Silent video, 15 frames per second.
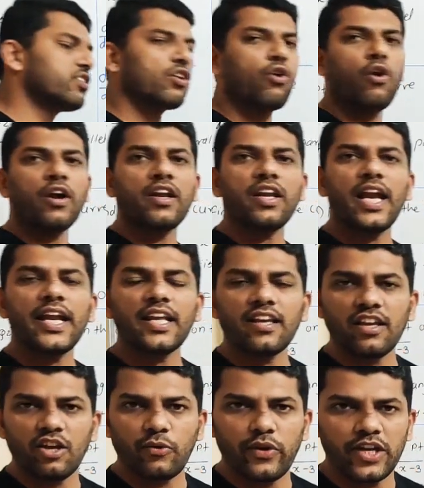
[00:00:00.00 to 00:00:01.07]
a
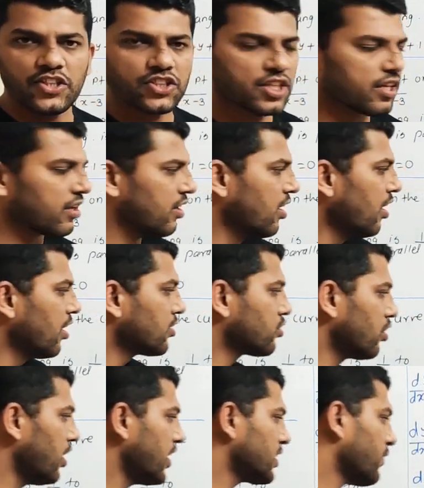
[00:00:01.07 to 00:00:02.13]
quadratic equation.
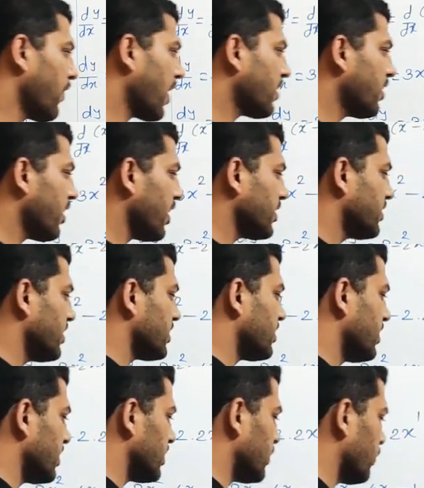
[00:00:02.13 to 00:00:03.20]
So let's factorize this.
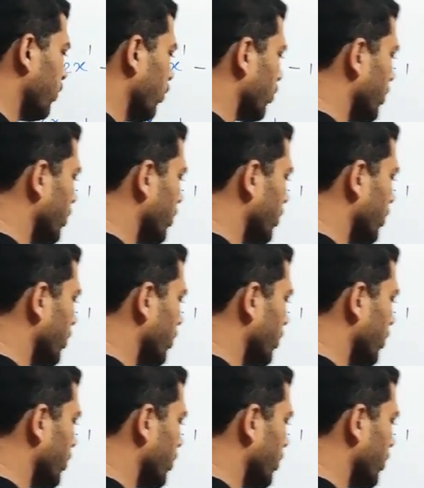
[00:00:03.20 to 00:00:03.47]
This is 4